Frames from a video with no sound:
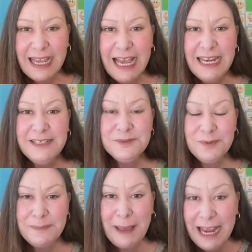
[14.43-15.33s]
And as
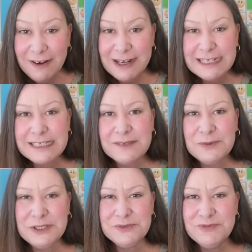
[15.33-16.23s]
parents,
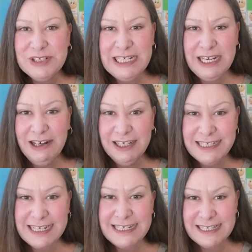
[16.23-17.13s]
what's really
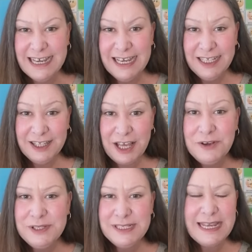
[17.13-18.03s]
hard is
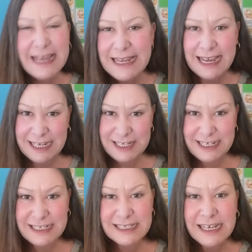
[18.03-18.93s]
those
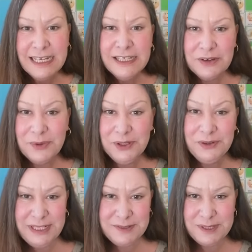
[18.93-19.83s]
teenagers that want
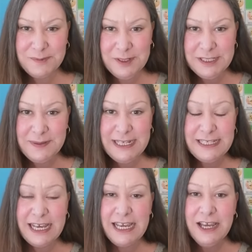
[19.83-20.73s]
all this
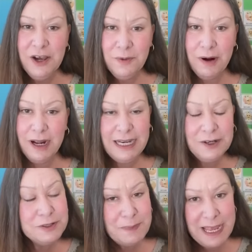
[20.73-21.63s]
responsibility were our
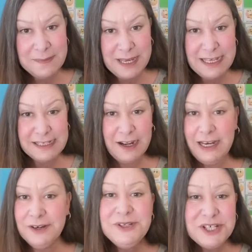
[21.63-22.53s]
little babies and
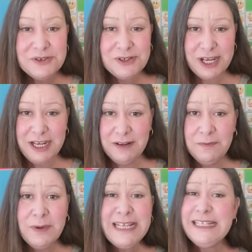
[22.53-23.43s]
our little children,
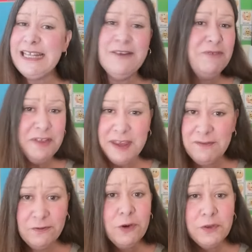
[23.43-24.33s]
and we did
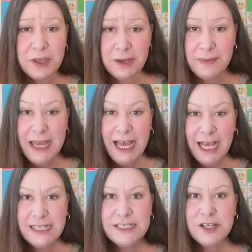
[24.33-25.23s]
everything for them.
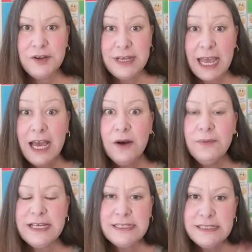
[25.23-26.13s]
And so now
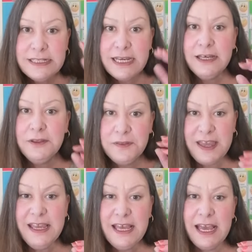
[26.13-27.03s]
we're still
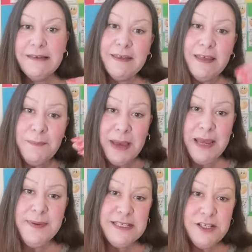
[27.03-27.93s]
thinking that they're
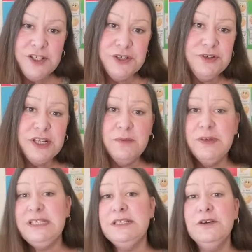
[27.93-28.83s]
babies and children,
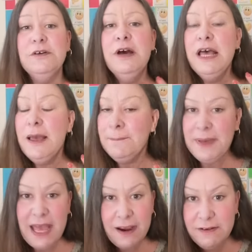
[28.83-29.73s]
and we're still
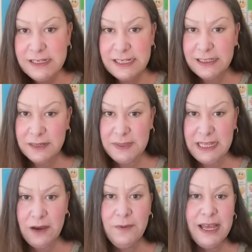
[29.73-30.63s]
parenting them in
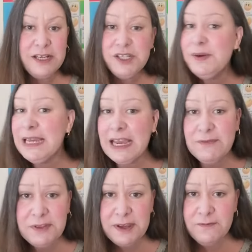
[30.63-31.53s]
that way and doing
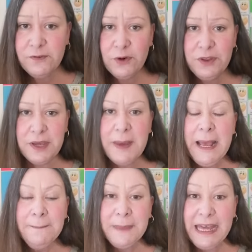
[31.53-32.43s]
everything for them.
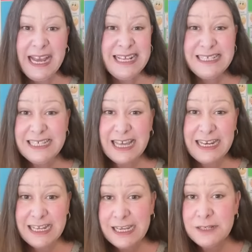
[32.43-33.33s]
And actually,
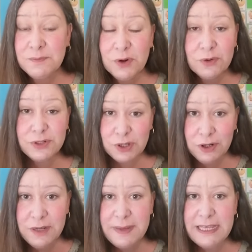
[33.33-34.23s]
they need more
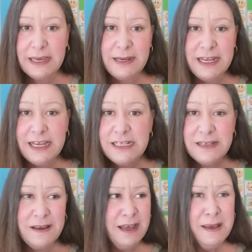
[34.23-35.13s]
autonomy. They need
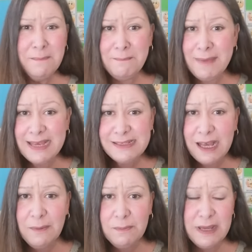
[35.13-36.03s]
to mess
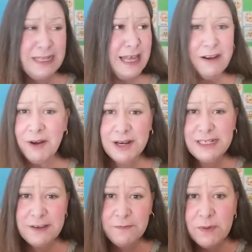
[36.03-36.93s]
up in their
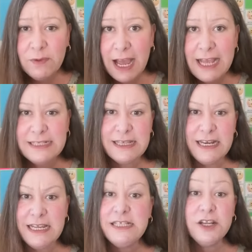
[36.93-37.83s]
own different ways. They
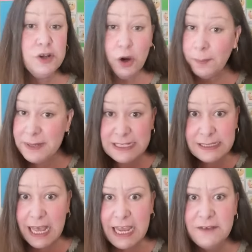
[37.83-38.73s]
need to not be
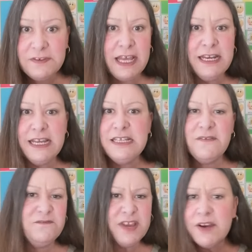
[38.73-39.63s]
saved. They need
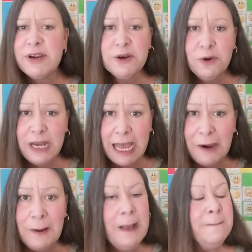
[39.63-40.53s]
to figure it all
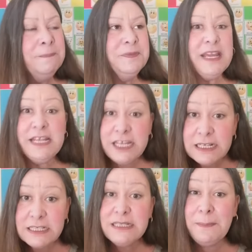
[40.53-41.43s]
out. They
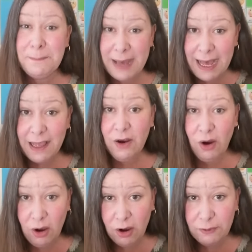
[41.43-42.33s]
need us to back
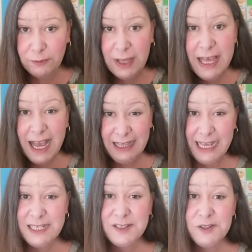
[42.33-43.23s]
off. And
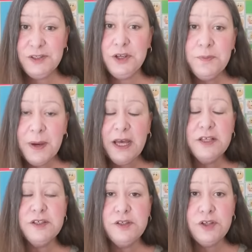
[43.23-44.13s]
that's
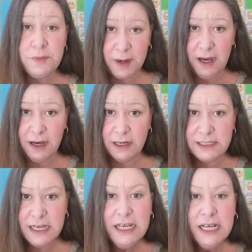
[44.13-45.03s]
super, super hard.